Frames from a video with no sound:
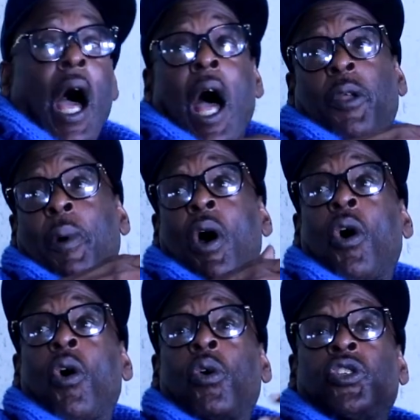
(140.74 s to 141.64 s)
out of my
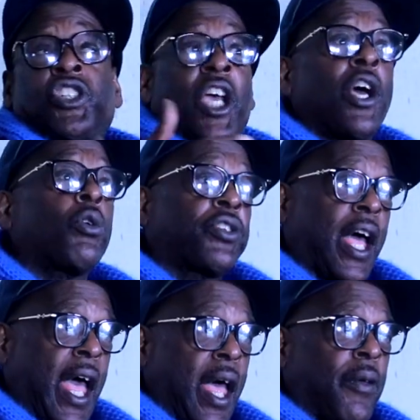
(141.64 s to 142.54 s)
whole jail
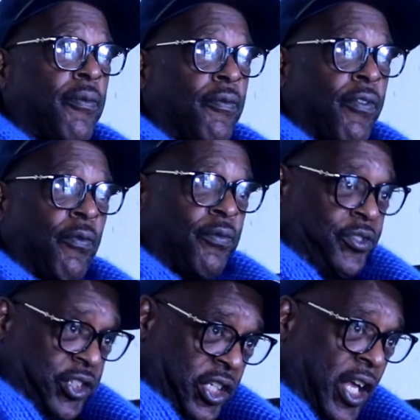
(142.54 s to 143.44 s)
time, from
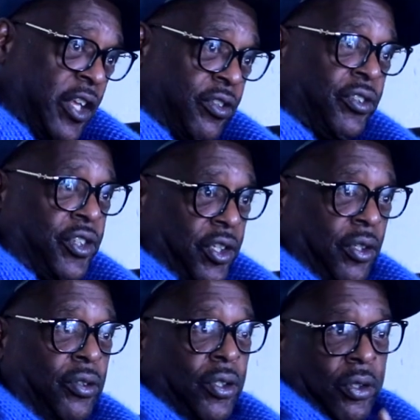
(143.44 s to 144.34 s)
teenager
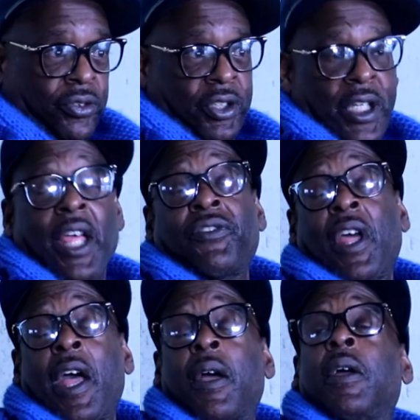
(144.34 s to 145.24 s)
until, you know, to the last
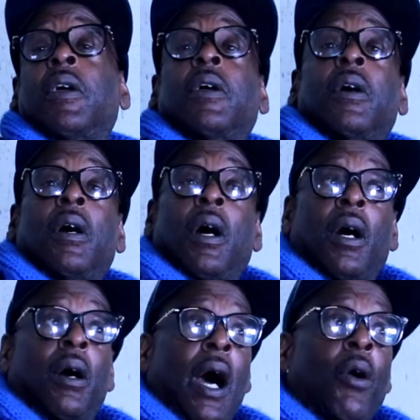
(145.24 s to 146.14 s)
time,
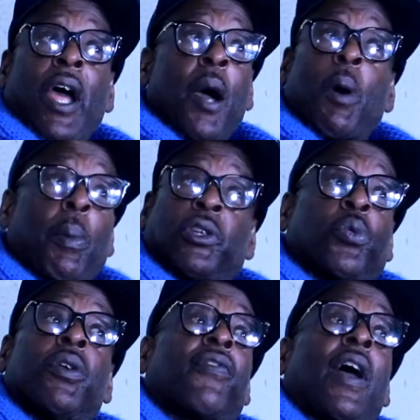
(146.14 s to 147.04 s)
uh, I only have about
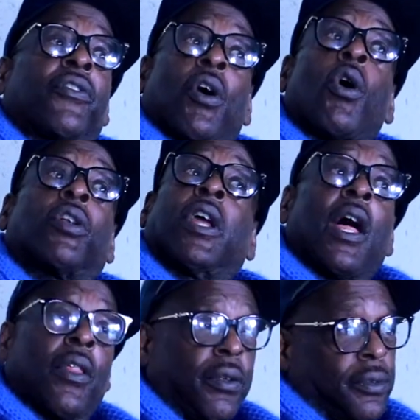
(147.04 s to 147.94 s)
three fights all
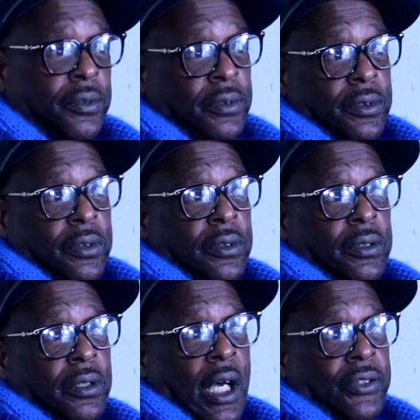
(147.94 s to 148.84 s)
together.
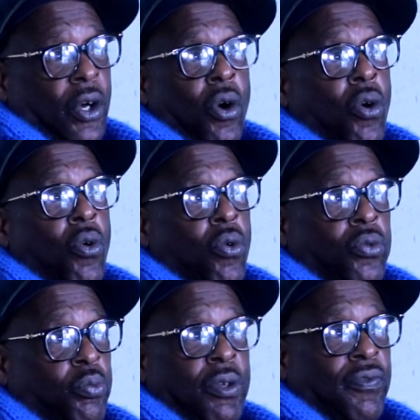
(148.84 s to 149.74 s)
Uh, the whole
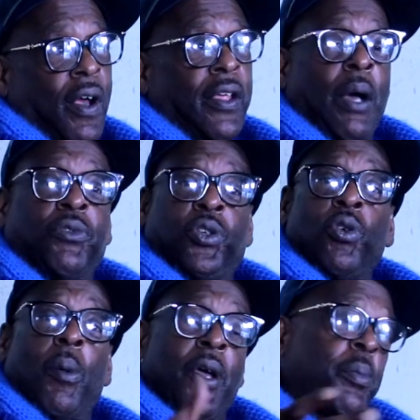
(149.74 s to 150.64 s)
three fights. I'm
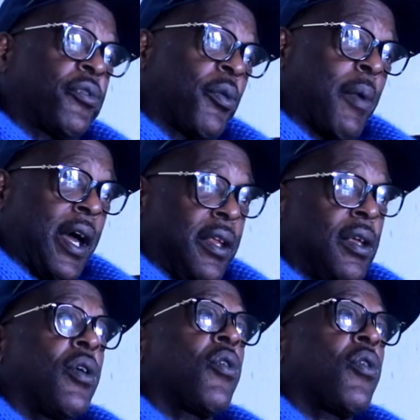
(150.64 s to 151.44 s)
two, I'm helping somebody.